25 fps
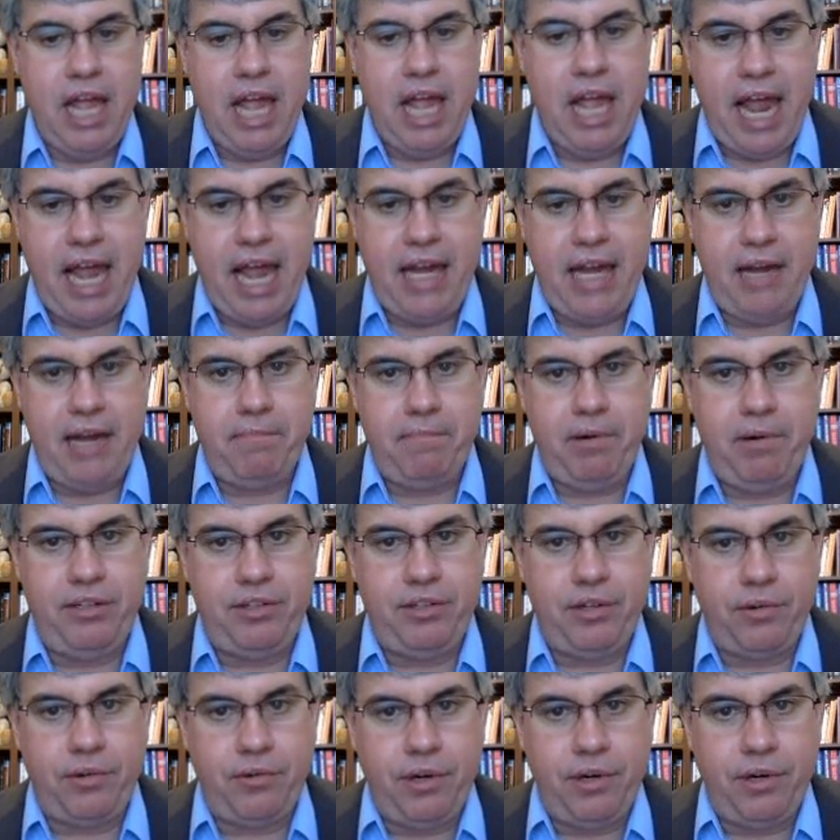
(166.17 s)
And it puts
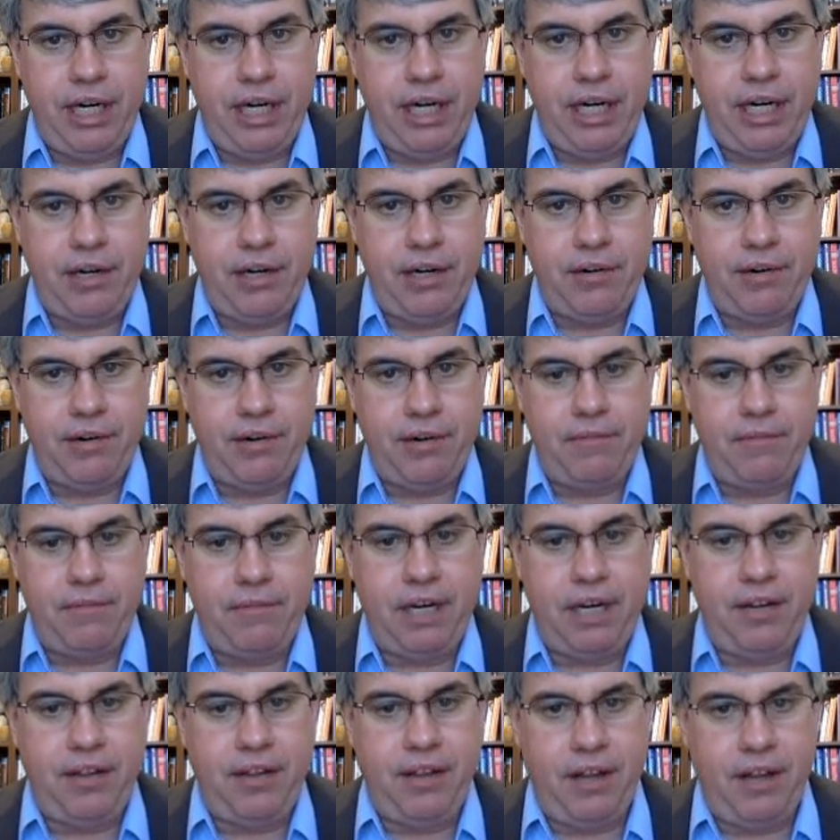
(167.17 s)
a ring around what
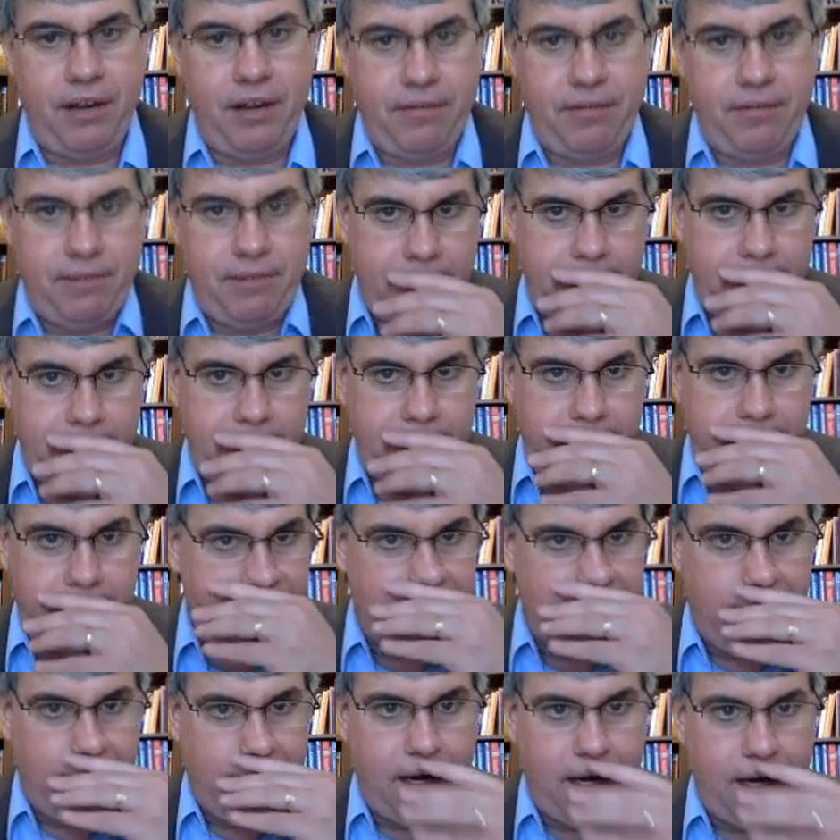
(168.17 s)
it, what it thinks
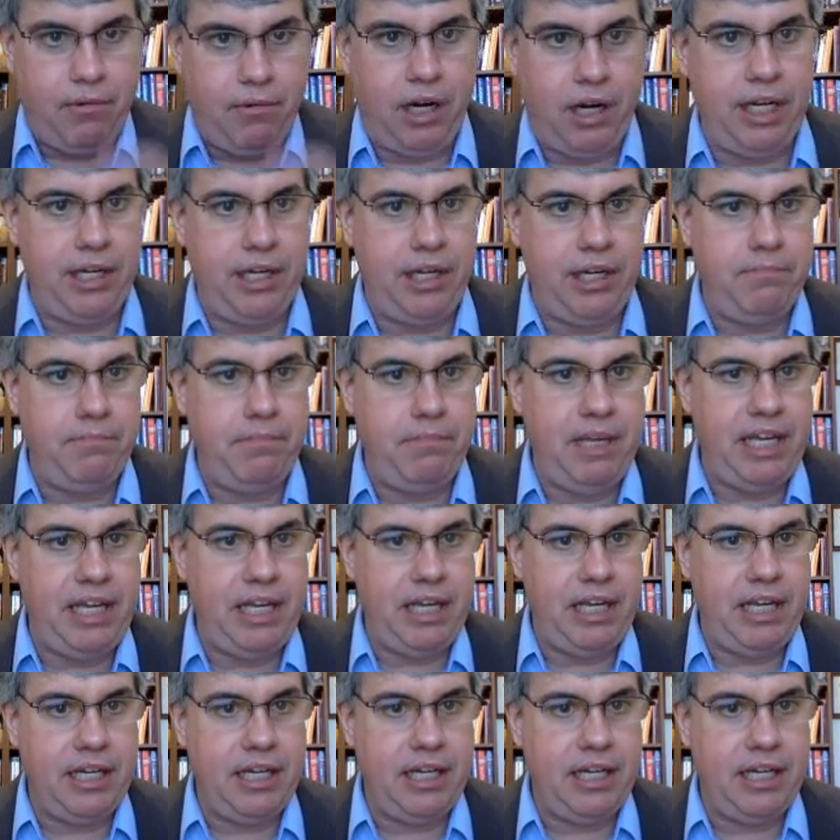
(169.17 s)
that I want it to be.